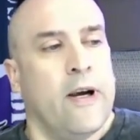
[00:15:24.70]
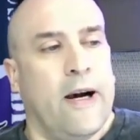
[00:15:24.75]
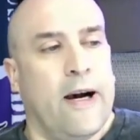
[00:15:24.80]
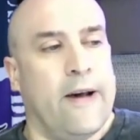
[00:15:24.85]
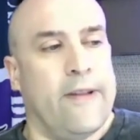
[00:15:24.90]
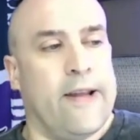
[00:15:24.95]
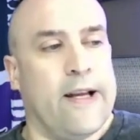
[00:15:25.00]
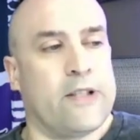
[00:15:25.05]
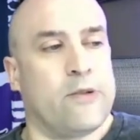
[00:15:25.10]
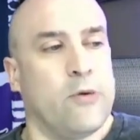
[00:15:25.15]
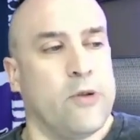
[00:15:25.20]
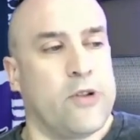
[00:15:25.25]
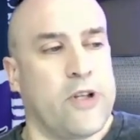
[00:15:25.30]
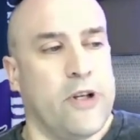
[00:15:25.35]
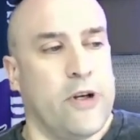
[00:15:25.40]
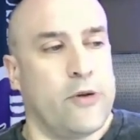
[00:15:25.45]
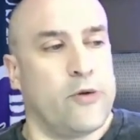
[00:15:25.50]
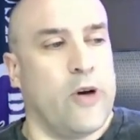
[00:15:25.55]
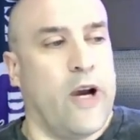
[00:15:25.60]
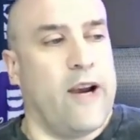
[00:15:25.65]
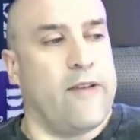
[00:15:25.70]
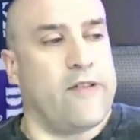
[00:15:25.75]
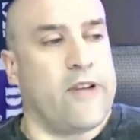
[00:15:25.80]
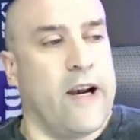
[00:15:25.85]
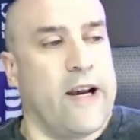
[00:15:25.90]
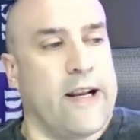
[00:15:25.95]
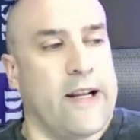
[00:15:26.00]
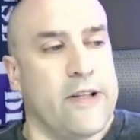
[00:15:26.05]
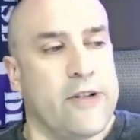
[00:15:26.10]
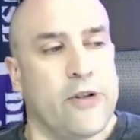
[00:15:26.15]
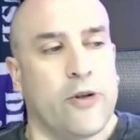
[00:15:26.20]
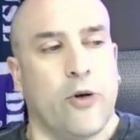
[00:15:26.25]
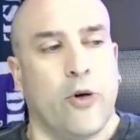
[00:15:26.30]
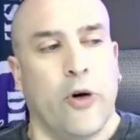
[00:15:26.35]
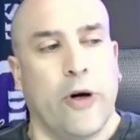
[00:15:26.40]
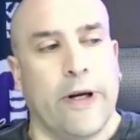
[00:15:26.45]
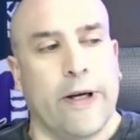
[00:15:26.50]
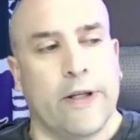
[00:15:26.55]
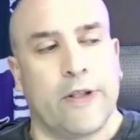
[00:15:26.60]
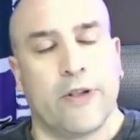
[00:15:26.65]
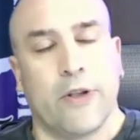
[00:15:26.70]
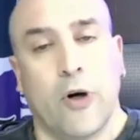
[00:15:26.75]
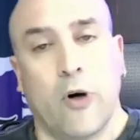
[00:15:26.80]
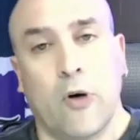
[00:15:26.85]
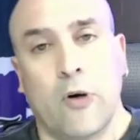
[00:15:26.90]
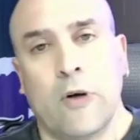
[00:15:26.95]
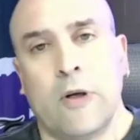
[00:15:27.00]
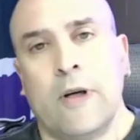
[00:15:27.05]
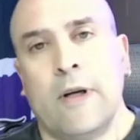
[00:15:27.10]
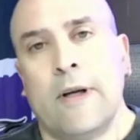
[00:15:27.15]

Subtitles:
That's what's going to drive tight end scoring. So